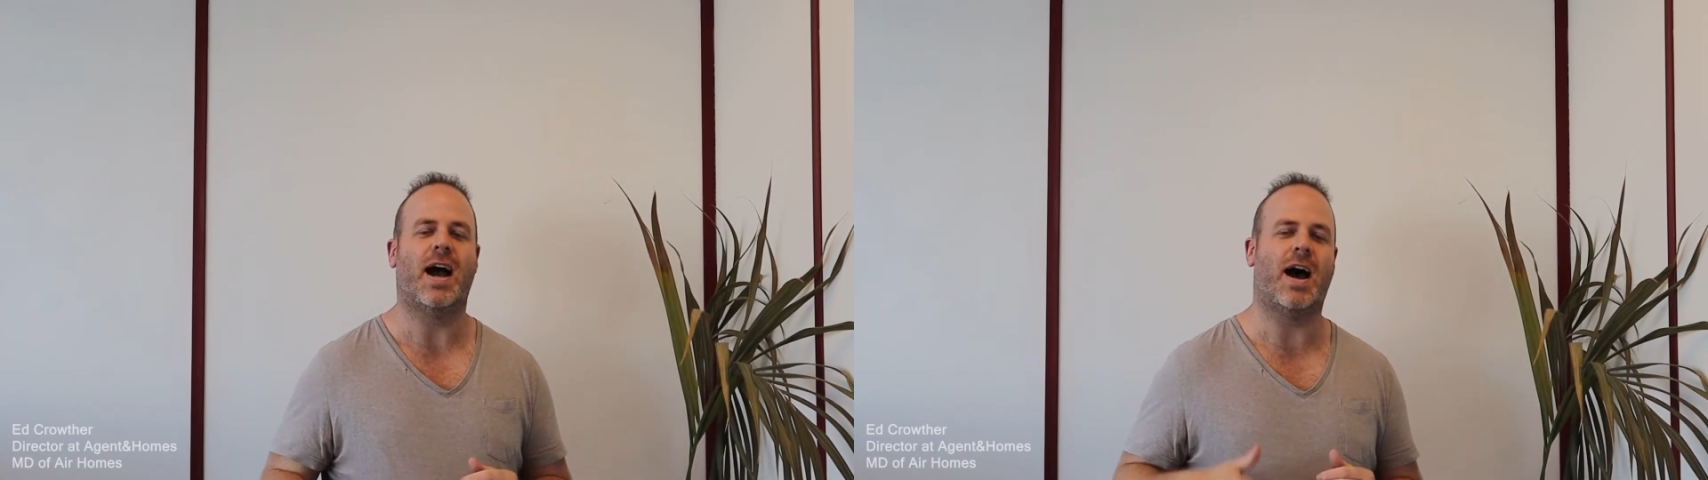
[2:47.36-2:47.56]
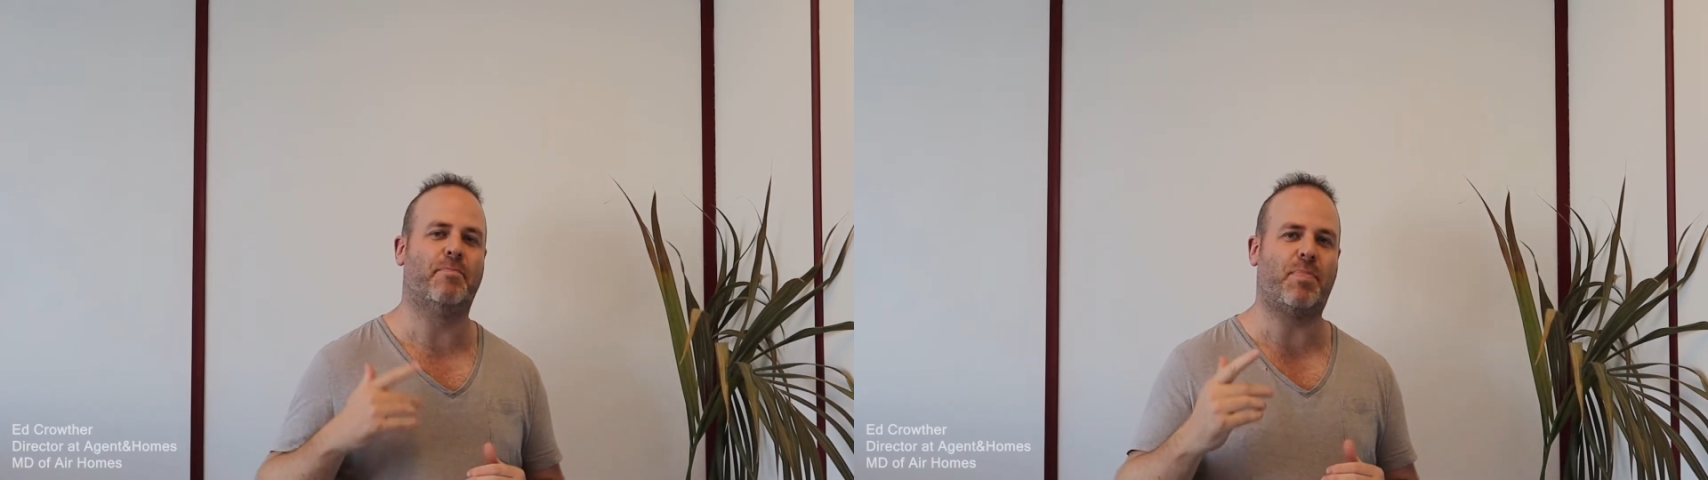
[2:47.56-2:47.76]

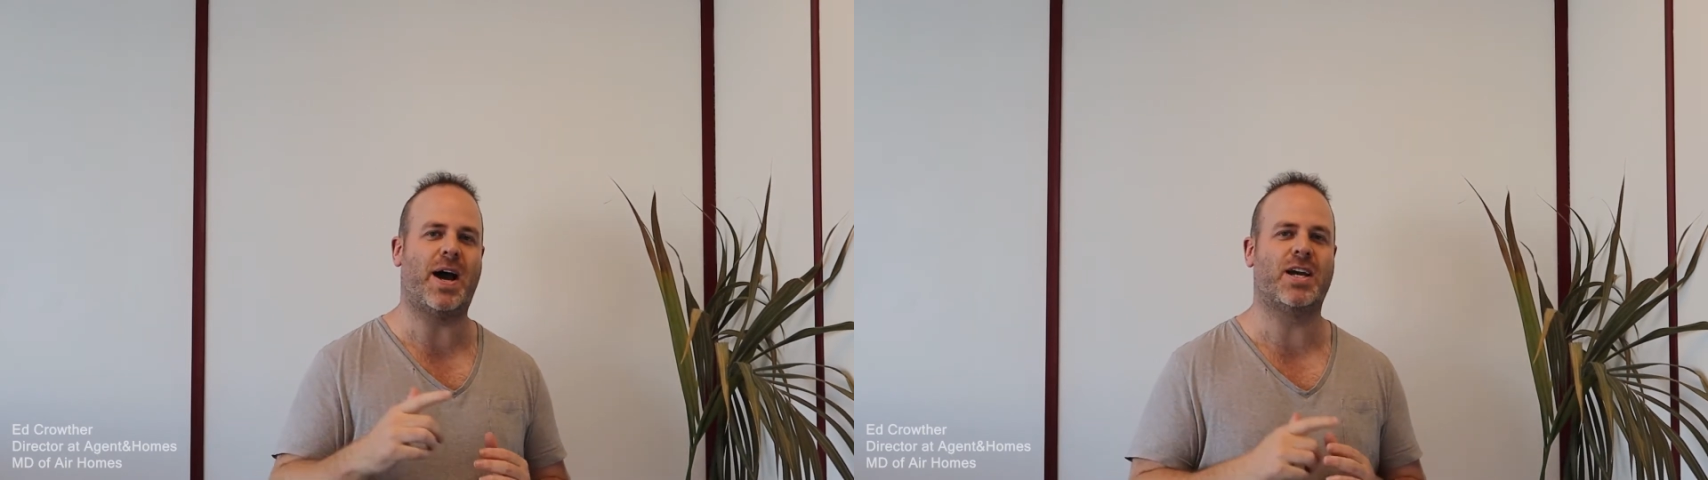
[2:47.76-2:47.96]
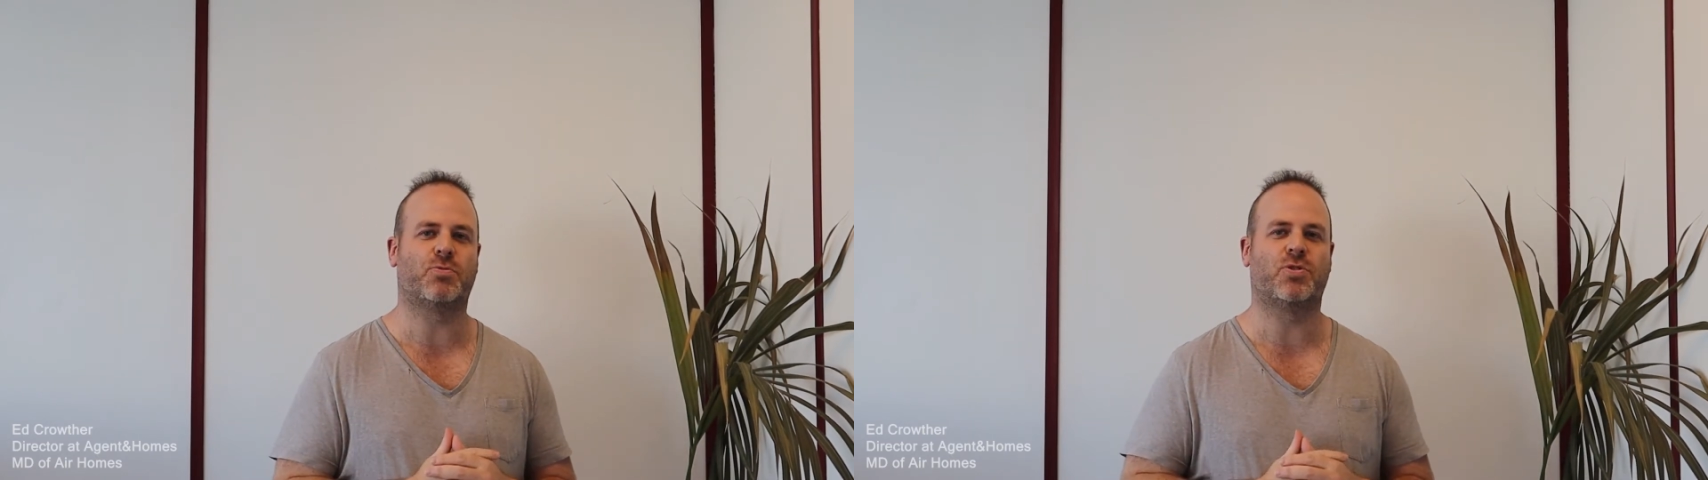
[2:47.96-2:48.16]
and
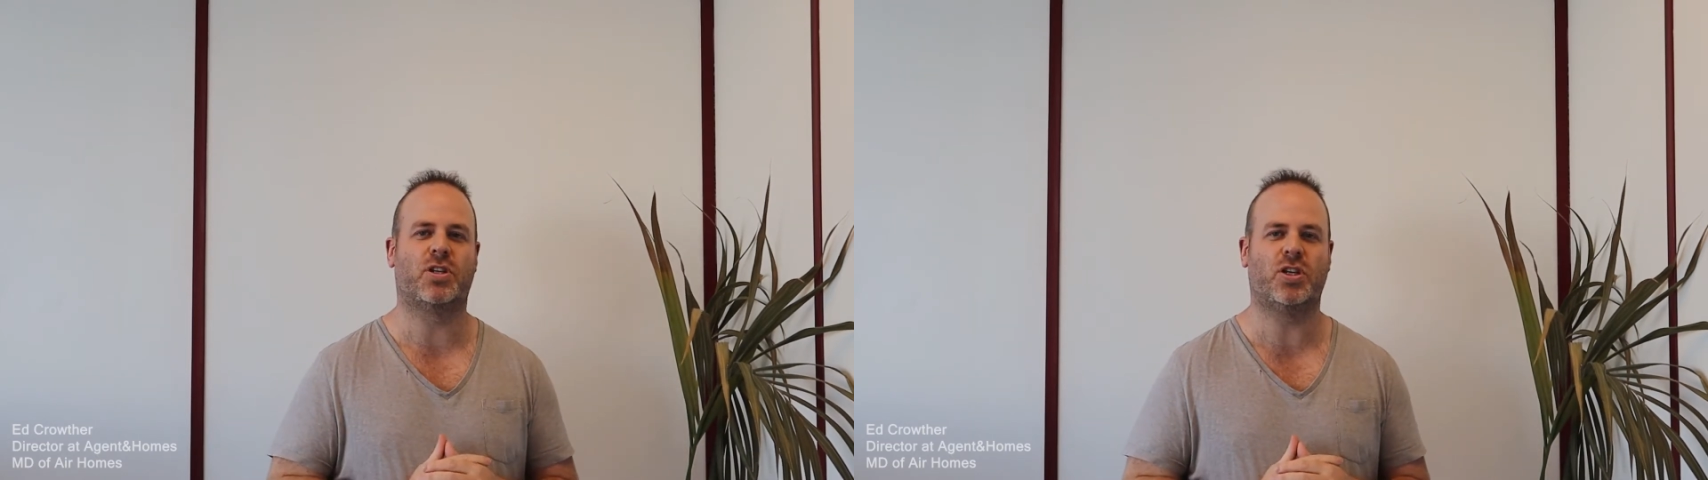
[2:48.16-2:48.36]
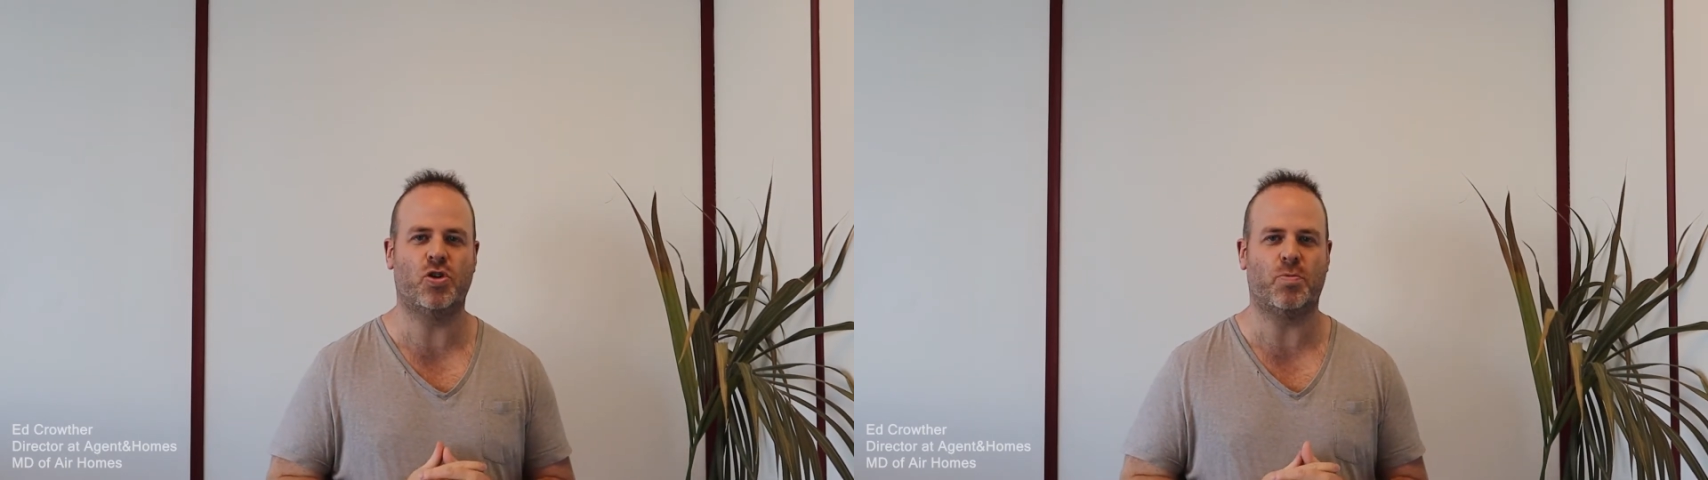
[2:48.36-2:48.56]
buyers will
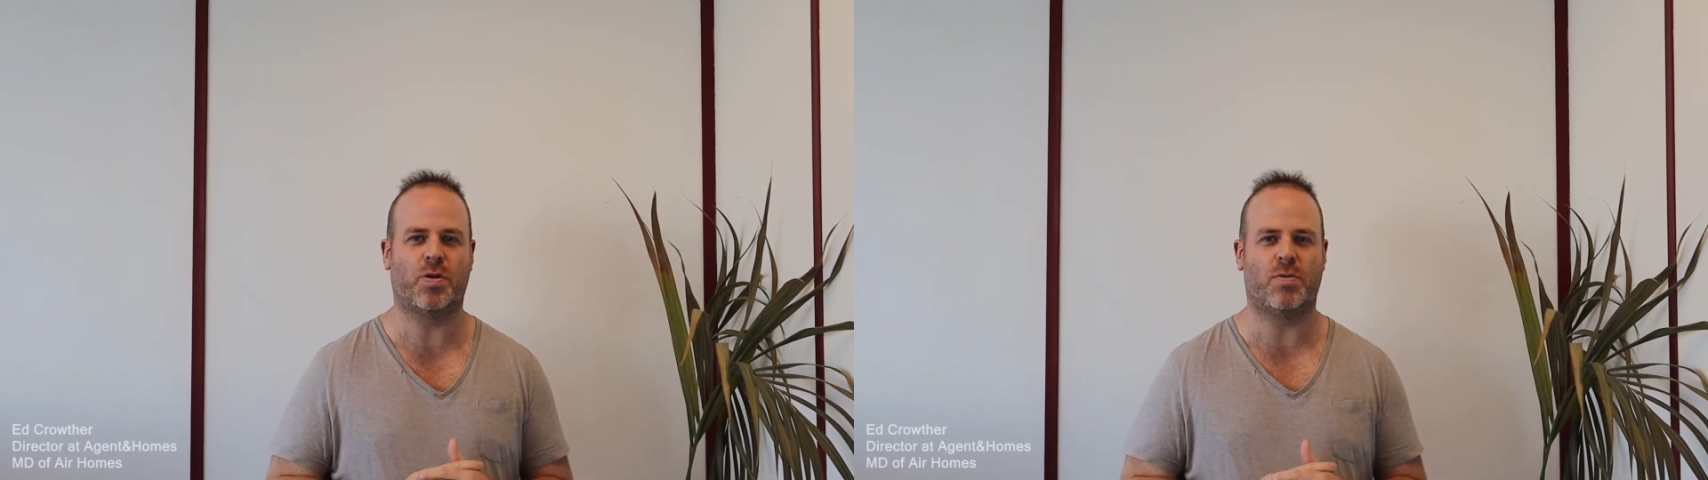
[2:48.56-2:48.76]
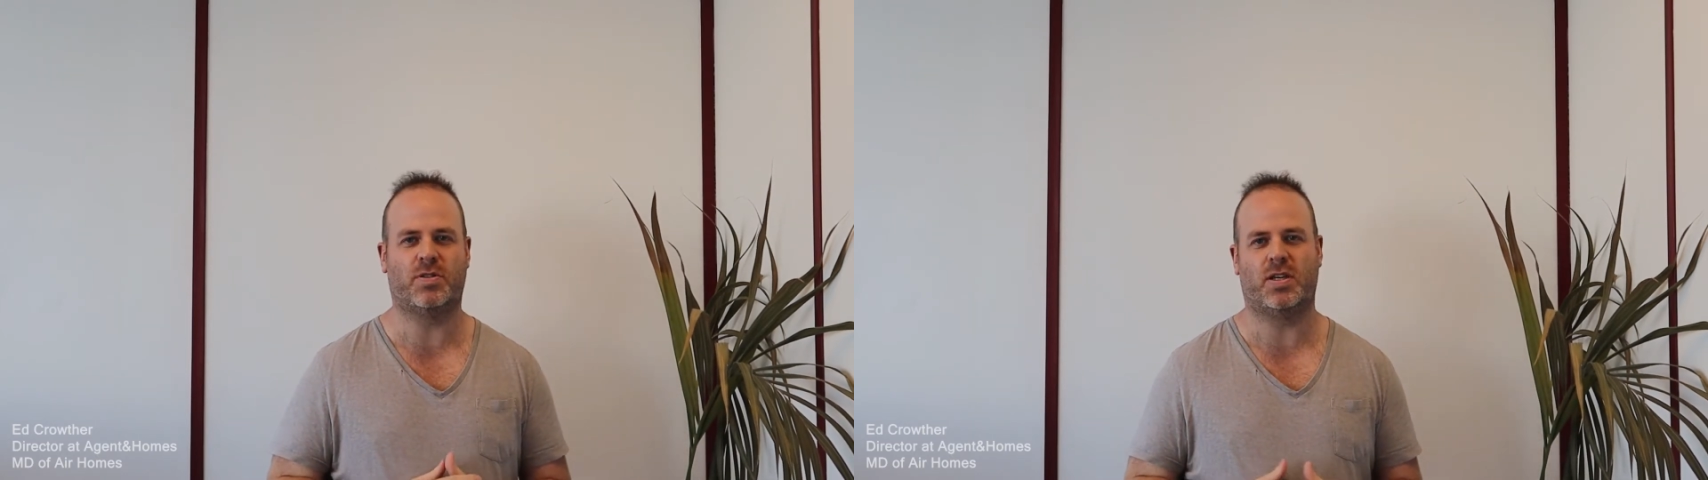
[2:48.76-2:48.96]
see your
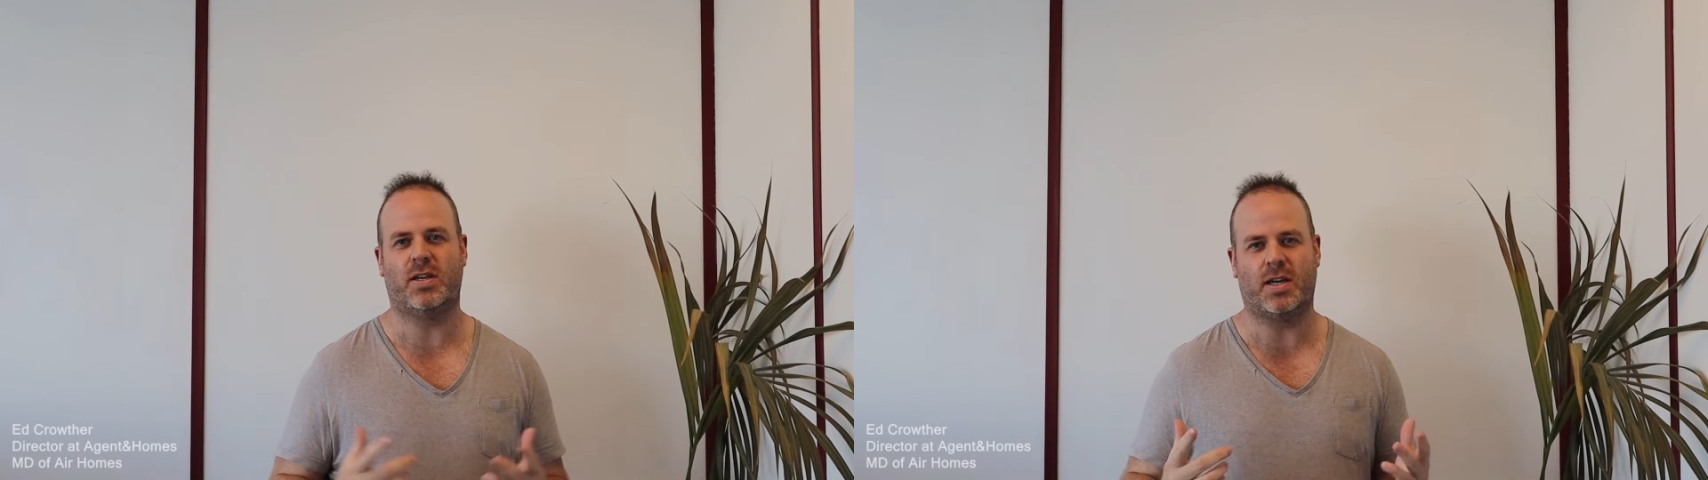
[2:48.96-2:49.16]
property